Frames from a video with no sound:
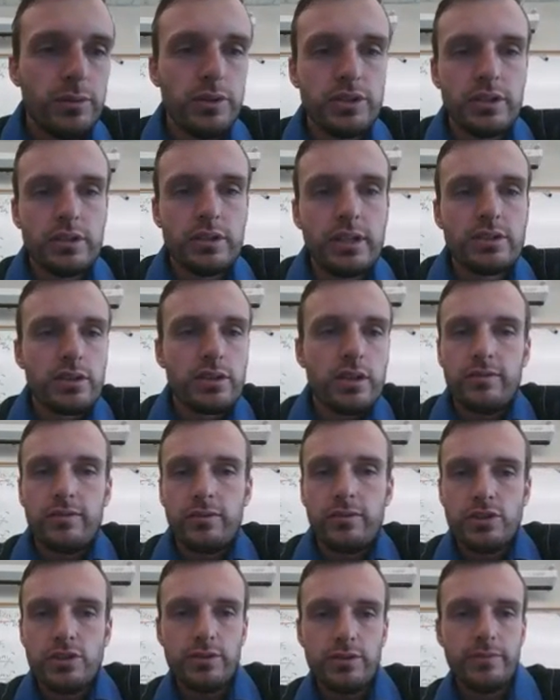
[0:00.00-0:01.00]
motion. Let's look at the
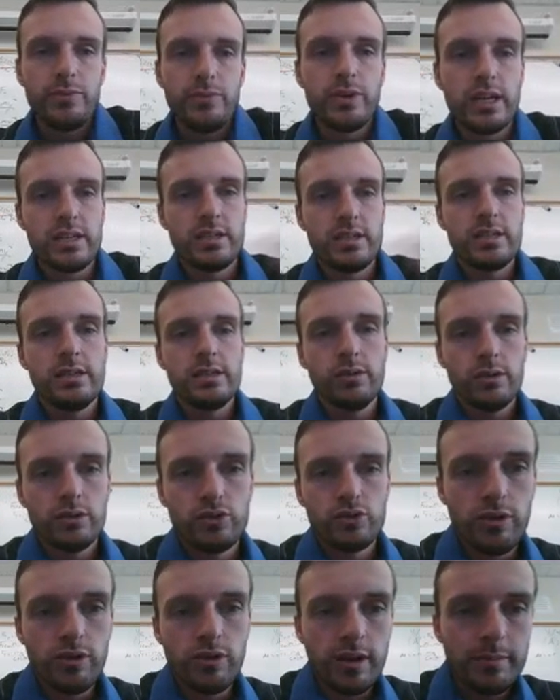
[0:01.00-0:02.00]
first one. We got a steel
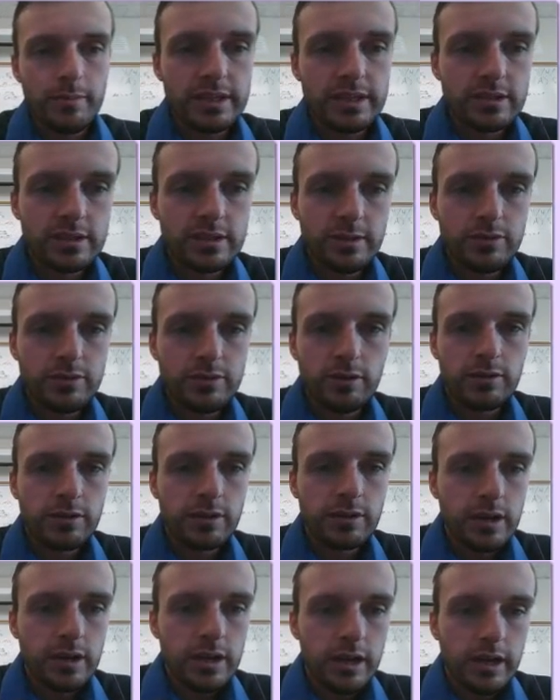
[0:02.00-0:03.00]
drum
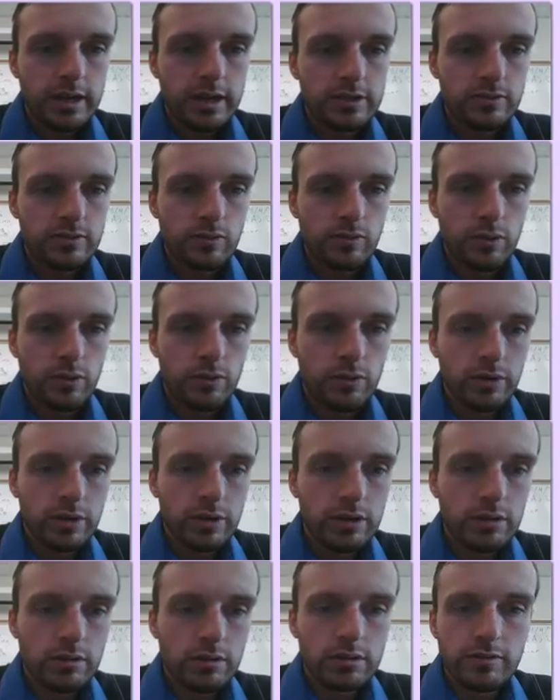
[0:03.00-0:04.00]
rolled
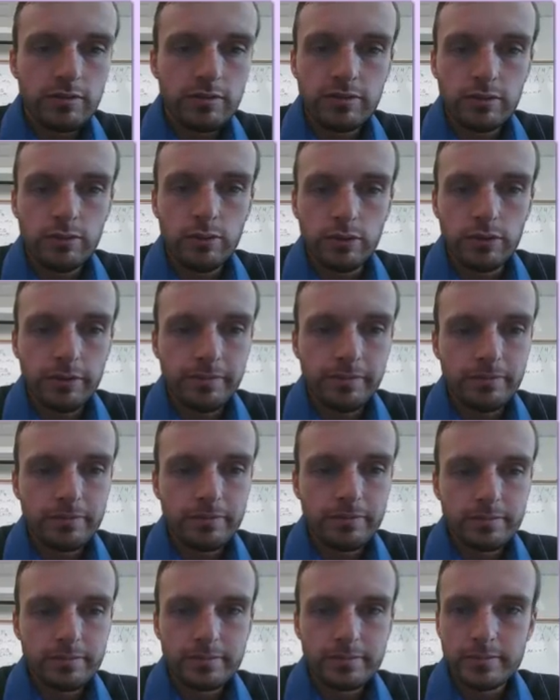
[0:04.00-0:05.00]
along the floor
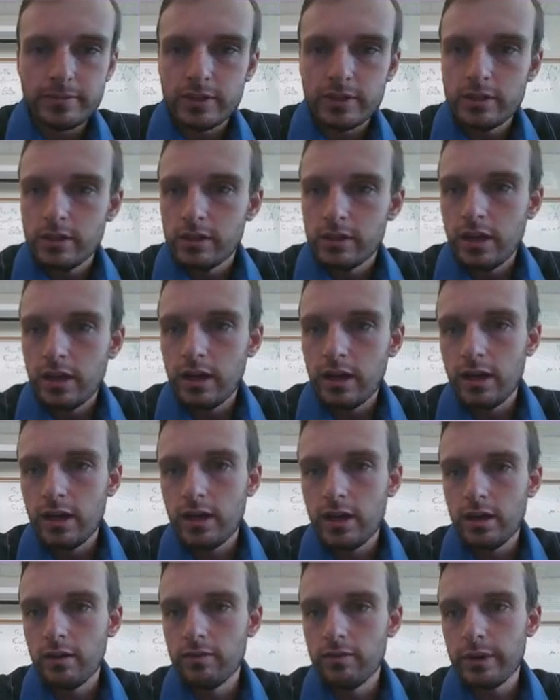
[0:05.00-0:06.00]

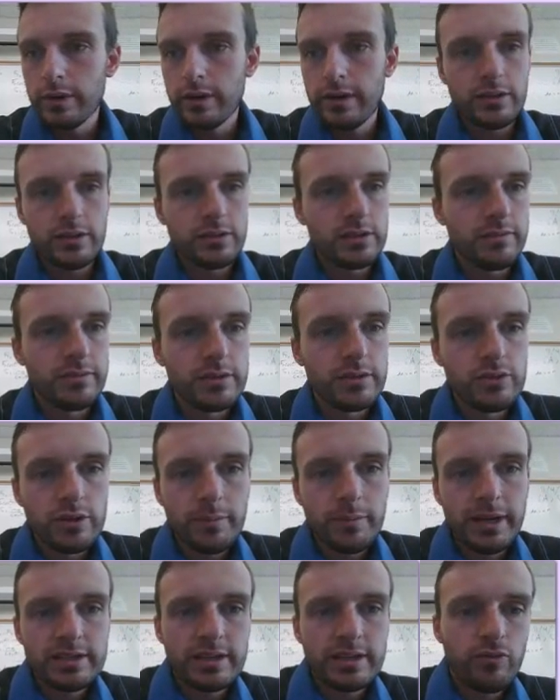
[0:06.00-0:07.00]
of a warehouse. If the
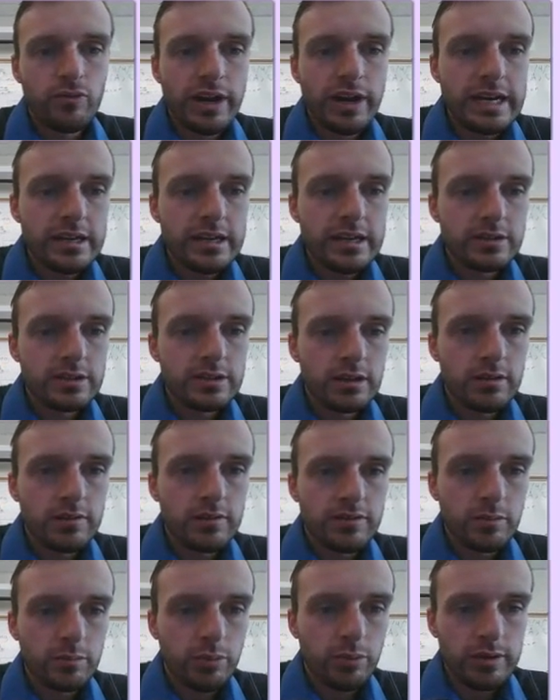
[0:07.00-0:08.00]
drum has a radius
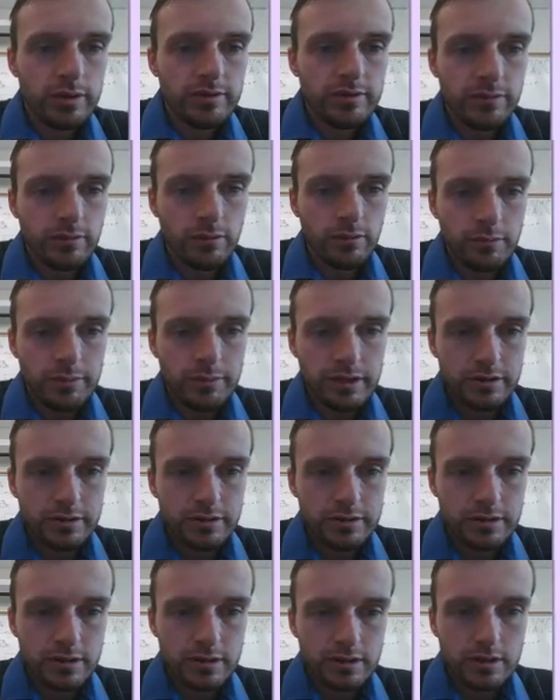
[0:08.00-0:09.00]
of 0.4
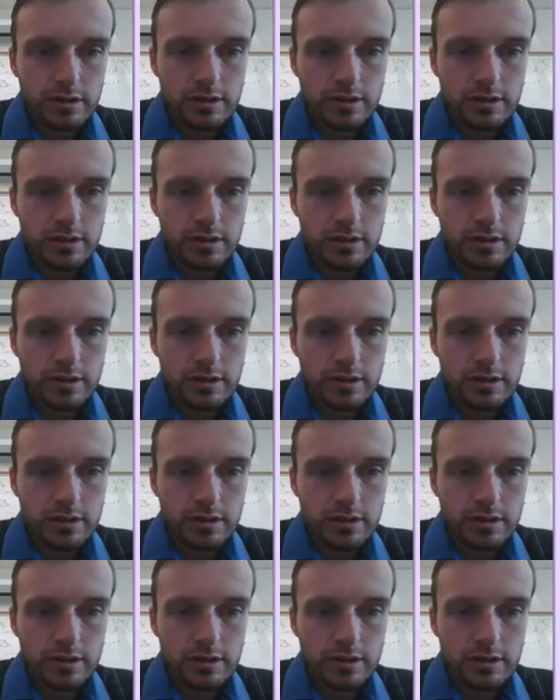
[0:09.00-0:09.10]
meters